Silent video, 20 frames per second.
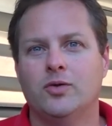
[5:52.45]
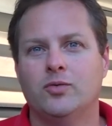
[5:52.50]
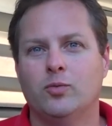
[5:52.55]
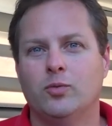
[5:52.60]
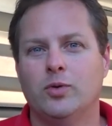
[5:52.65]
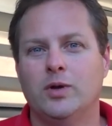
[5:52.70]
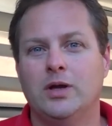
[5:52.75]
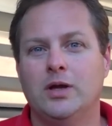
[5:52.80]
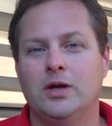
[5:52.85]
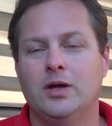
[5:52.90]

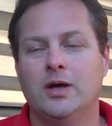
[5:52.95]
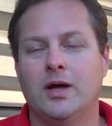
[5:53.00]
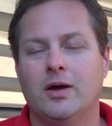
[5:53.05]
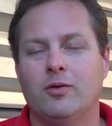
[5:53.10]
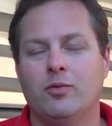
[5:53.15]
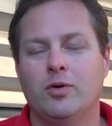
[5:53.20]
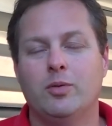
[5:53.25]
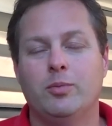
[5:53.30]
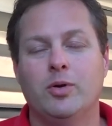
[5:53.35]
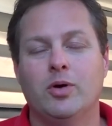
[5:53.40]
We at
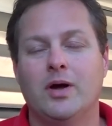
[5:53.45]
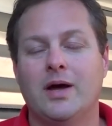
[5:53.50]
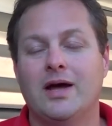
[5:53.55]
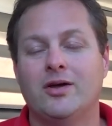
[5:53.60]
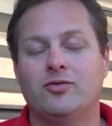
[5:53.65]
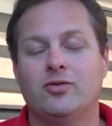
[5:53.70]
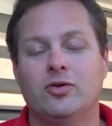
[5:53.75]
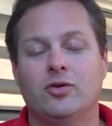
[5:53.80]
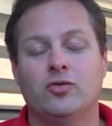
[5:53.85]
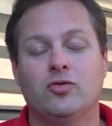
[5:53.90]
Rebuild
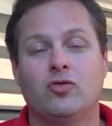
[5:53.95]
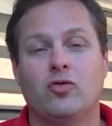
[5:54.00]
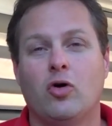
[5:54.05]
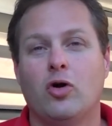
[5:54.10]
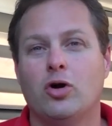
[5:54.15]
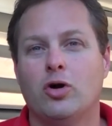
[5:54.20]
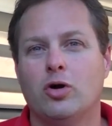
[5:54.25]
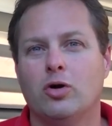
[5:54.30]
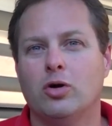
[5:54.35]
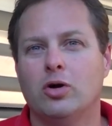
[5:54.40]
ask you to
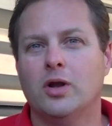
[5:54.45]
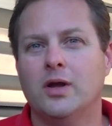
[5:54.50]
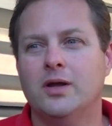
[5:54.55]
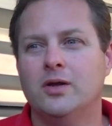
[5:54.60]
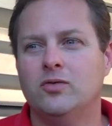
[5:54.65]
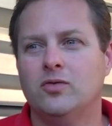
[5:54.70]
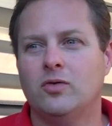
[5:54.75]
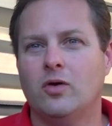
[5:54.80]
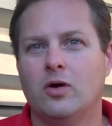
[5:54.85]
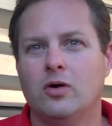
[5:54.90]
start early,
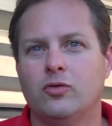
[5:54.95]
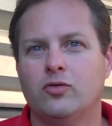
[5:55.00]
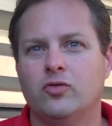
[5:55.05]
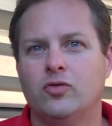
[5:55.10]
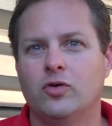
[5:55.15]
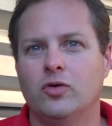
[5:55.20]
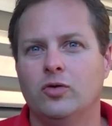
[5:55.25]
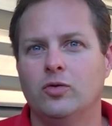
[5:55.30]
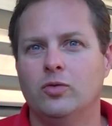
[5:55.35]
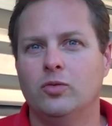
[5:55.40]
start
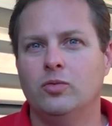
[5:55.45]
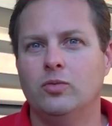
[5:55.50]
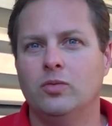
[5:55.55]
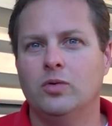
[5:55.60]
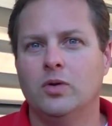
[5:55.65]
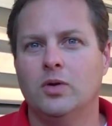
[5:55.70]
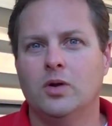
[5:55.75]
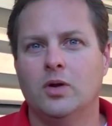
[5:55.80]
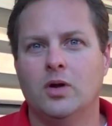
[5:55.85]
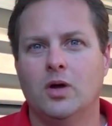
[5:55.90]
soon,
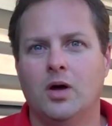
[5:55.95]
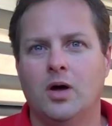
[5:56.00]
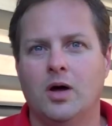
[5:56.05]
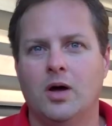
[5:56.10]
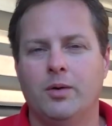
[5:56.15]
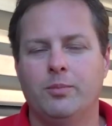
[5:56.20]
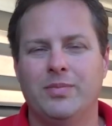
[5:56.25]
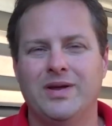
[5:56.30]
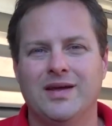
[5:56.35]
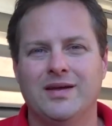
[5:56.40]

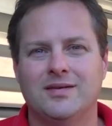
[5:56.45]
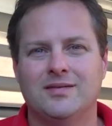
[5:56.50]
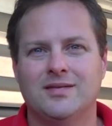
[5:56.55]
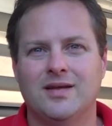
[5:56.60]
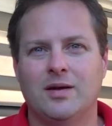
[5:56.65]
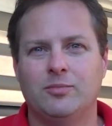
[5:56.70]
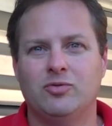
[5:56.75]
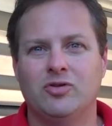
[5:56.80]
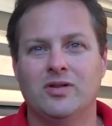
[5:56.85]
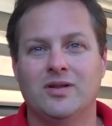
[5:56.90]
be
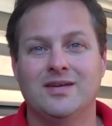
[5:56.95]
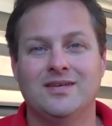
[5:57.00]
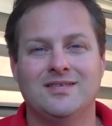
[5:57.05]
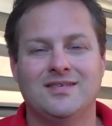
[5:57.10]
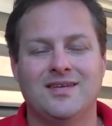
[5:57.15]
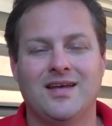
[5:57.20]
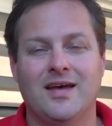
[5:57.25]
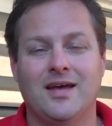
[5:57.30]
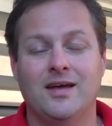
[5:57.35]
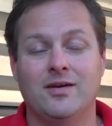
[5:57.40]
exceptionally
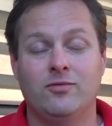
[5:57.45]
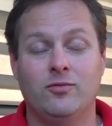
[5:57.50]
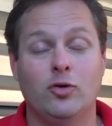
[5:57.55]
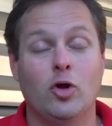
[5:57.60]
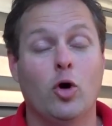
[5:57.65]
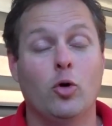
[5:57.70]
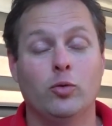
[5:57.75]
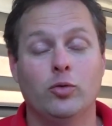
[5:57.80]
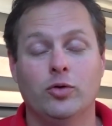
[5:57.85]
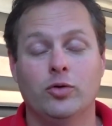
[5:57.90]
safe.
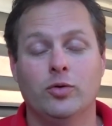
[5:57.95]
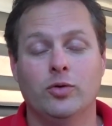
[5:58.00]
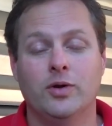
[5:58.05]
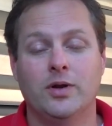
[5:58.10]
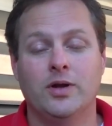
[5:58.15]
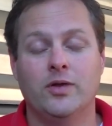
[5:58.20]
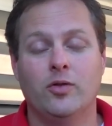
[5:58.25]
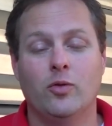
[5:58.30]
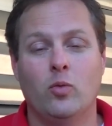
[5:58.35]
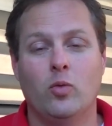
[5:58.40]
Don't do it
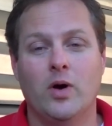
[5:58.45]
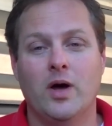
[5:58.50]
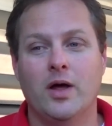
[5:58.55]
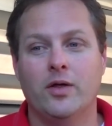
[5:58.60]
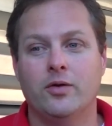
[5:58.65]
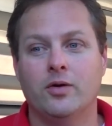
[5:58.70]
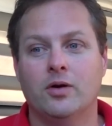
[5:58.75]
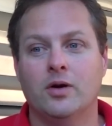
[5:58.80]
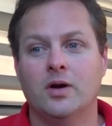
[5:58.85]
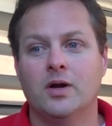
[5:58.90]
in the
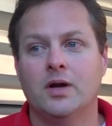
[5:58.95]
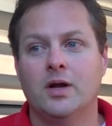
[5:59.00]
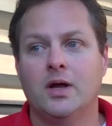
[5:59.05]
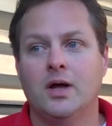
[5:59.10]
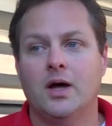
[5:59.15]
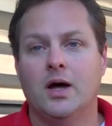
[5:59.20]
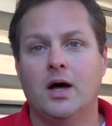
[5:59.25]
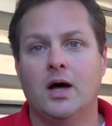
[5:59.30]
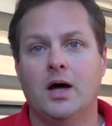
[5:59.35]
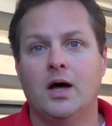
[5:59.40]
weather.
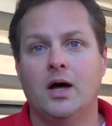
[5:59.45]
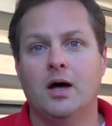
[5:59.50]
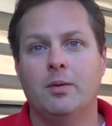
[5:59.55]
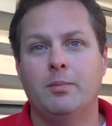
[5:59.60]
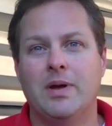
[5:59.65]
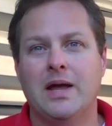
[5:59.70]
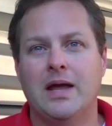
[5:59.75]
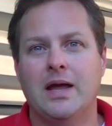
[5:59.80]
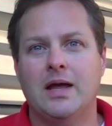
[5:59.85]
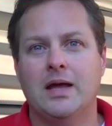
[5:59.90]

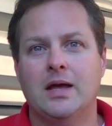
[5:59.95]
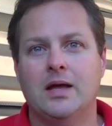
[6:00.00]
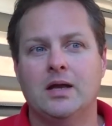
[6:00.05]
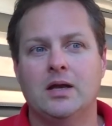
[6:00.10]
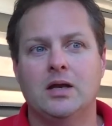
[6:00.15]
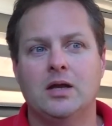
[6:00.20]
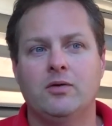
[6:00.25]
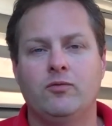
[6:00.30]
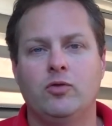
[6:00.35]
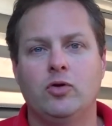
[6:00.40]

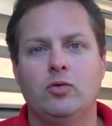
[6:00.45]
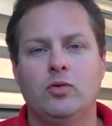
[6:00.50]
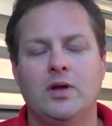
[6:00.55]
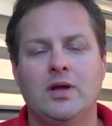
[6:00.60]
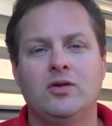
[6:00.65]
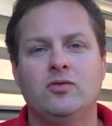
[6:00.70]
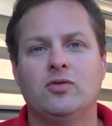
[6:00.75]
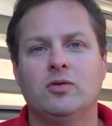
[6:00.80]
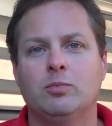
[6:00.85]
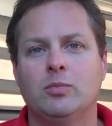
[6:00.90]
And if you
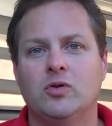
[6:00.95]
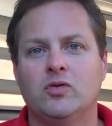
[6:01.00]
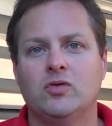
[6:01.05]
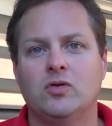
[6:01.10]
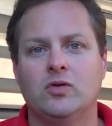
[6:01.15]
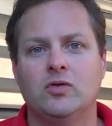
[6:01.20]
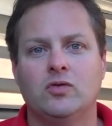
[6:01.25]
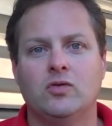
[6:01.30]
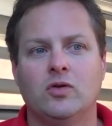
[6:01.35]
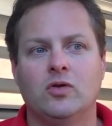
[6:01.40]
need some
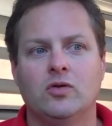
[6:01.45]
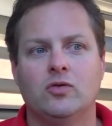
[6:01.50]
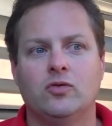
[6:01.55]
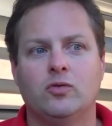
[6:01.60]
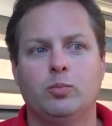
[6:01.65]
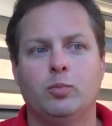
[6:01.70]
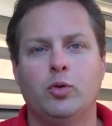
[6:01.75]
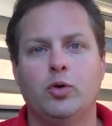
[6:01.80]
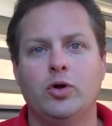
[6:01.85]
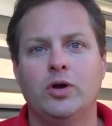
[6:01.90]
assistance
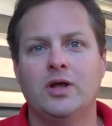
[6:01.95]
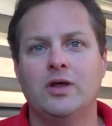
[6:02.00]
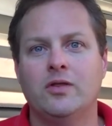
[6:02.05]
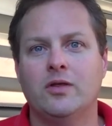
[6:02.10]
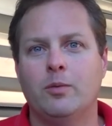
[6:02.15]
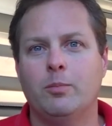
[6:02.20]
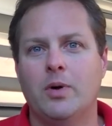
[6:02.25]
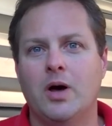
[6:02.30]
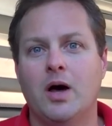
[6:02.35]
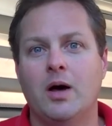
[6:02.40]
putting
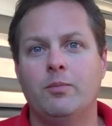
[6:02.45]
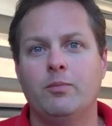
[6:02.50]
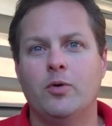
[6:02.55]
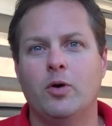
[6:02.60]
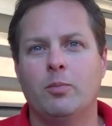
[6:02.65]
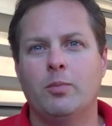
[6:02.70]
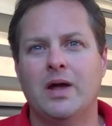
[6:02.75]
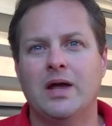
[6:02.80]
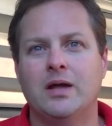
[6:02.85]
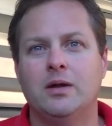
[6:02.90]
them up,
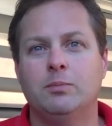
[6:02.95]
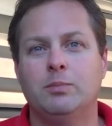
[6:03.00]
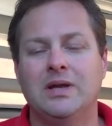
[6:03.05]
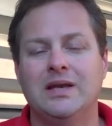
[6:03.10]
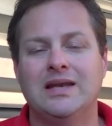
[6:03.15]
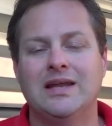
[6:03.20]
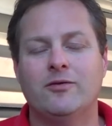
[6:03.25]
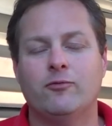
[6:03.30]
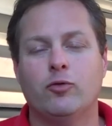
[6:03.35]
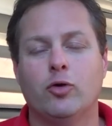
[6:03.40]
there may be
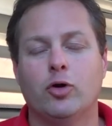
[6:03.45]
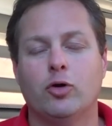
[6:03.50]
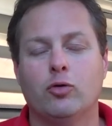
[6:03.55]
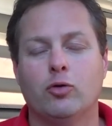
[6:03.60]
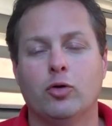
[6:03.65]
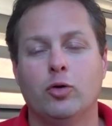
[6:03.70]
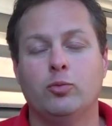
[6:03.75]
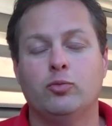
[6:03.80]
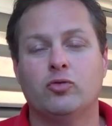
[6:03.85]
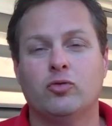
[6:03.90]
different
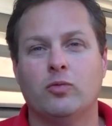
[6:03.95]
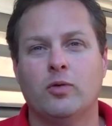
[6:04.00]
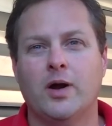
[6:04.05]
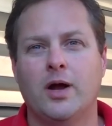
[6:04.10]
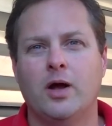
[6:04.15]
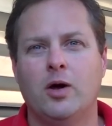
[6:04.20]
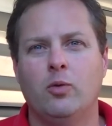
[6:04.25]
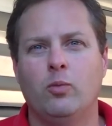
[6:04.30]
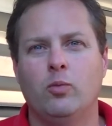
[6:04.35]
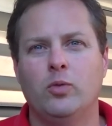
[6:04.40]
groups
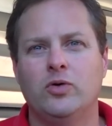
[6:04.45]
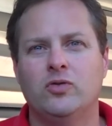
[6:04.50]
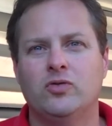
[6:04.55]
around. We